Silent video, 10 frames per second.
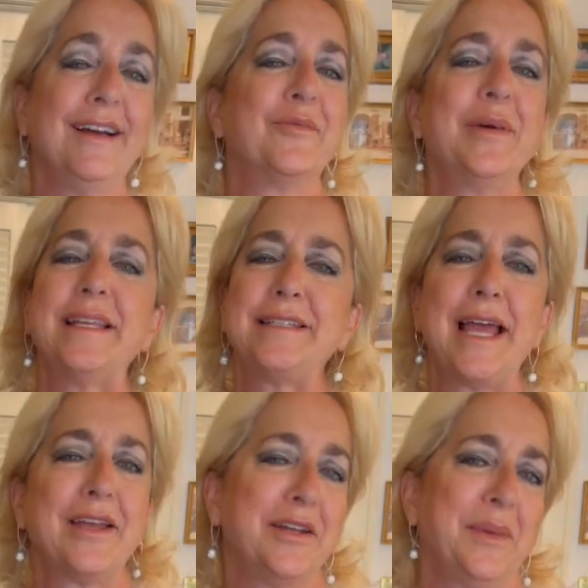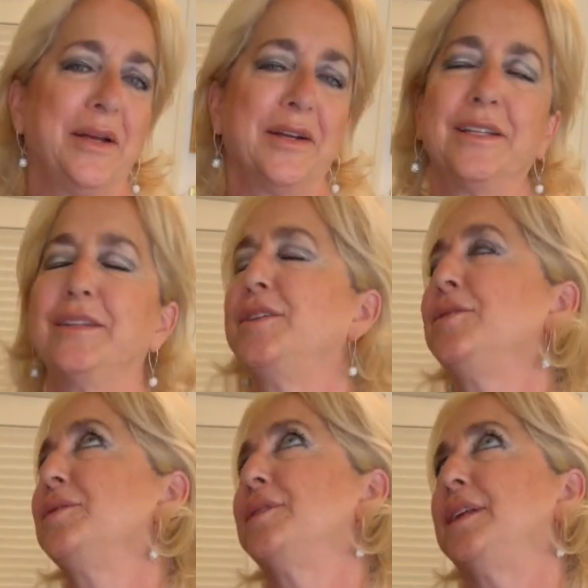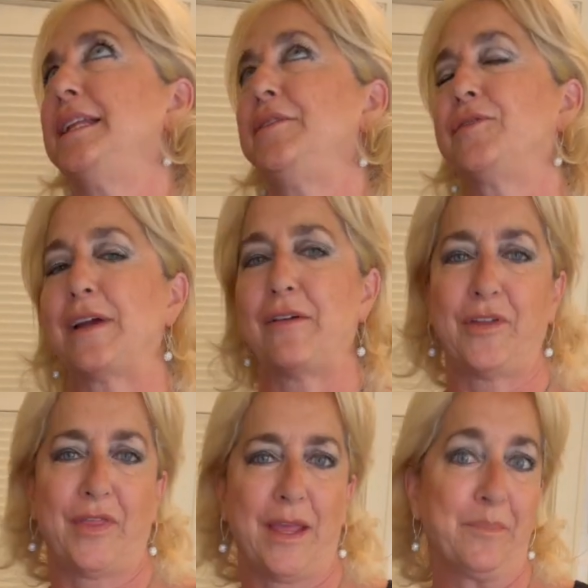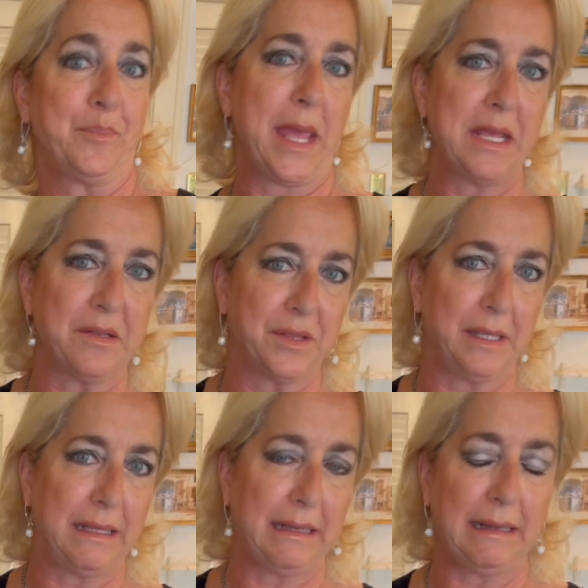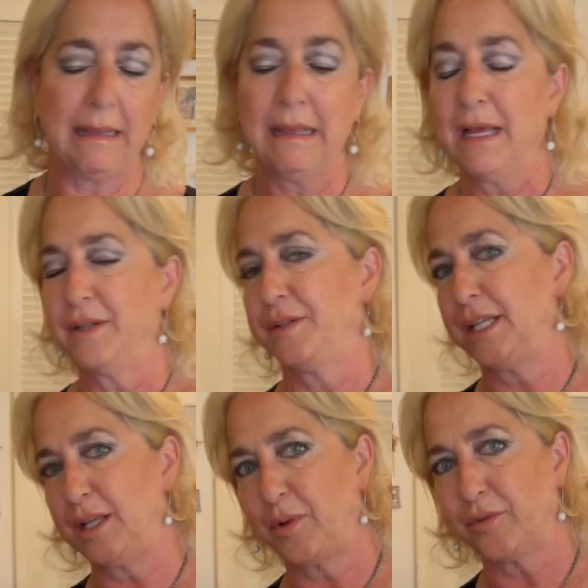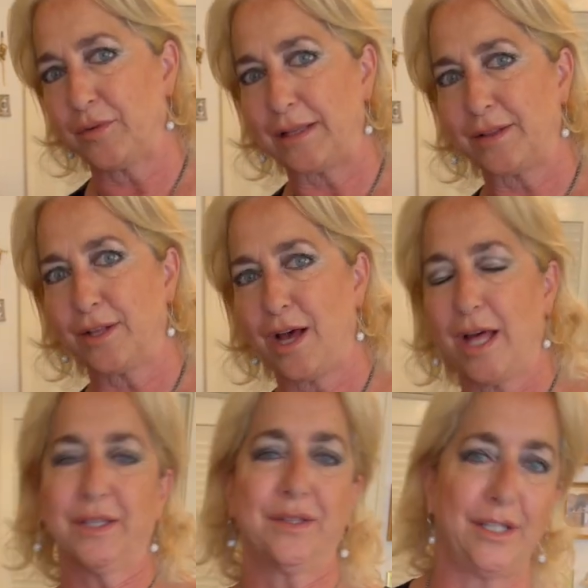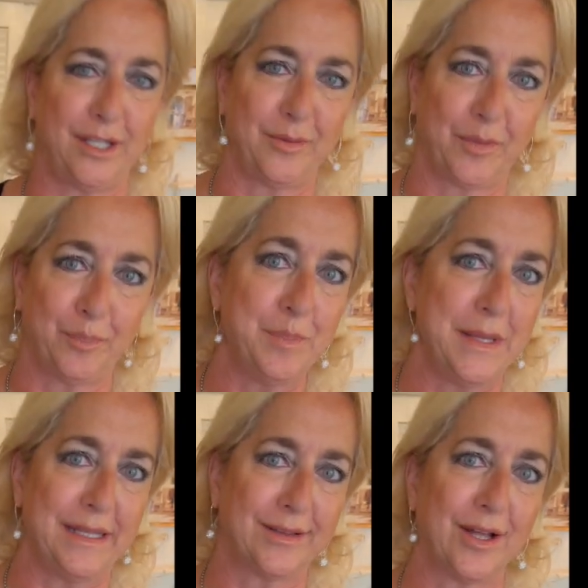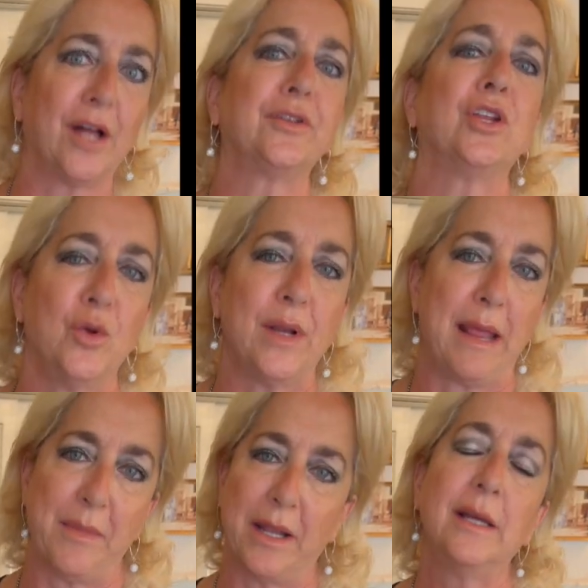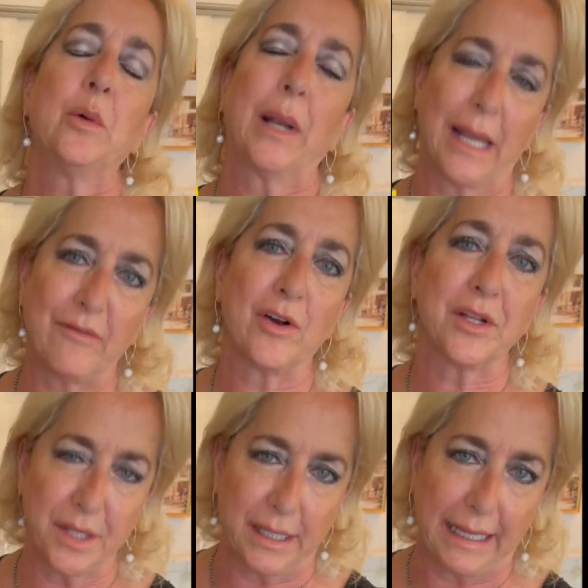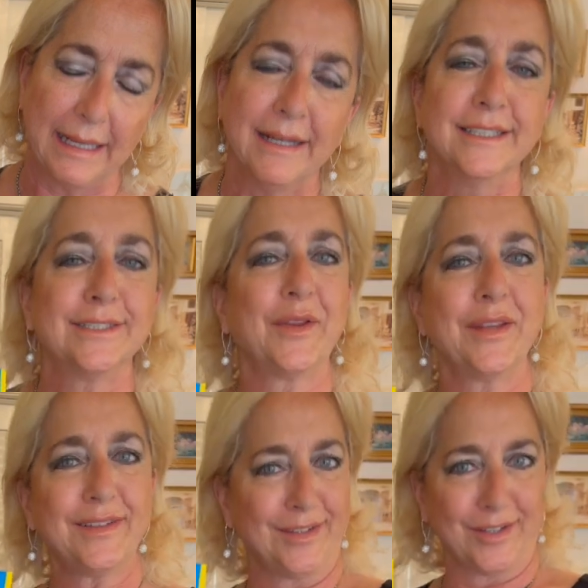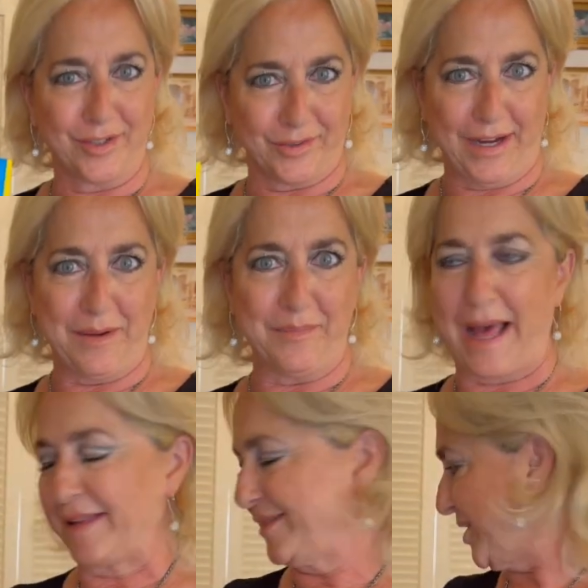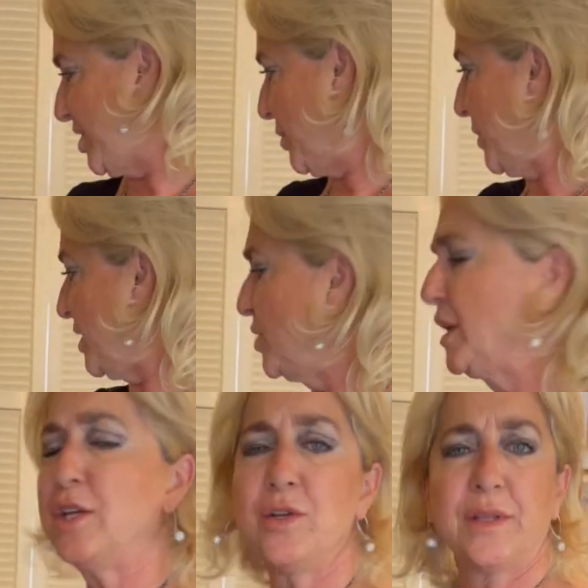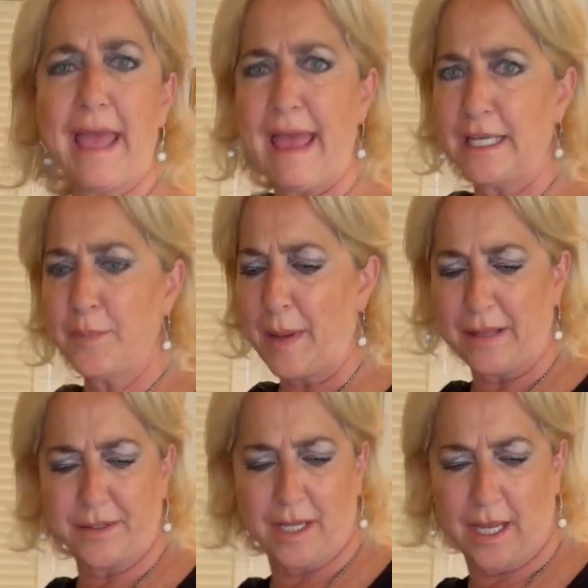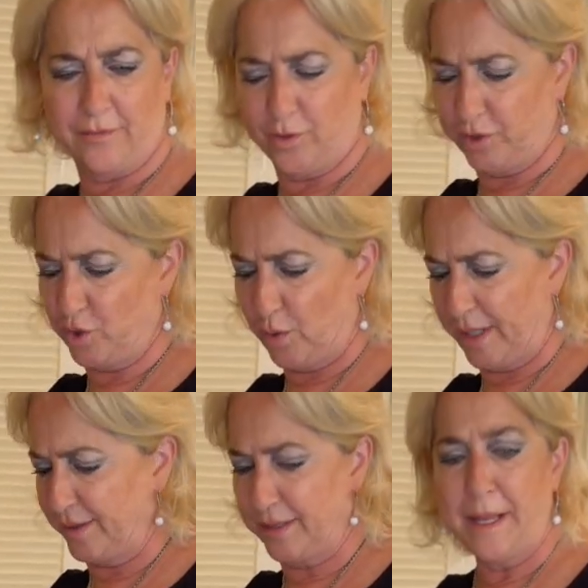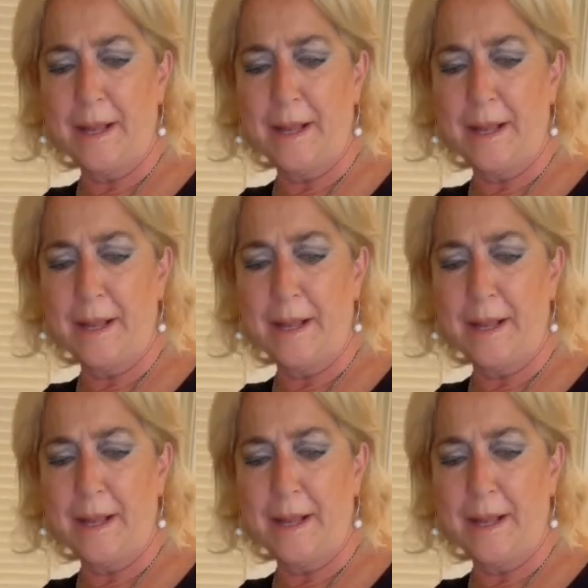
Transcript: We Italian-Americans use ziti for everything. Baked ziti, ziti with red sauce, ziti with meat sauce, you name it. We love our ziti. So this is a great pasta too, but you can use any pasta of your choice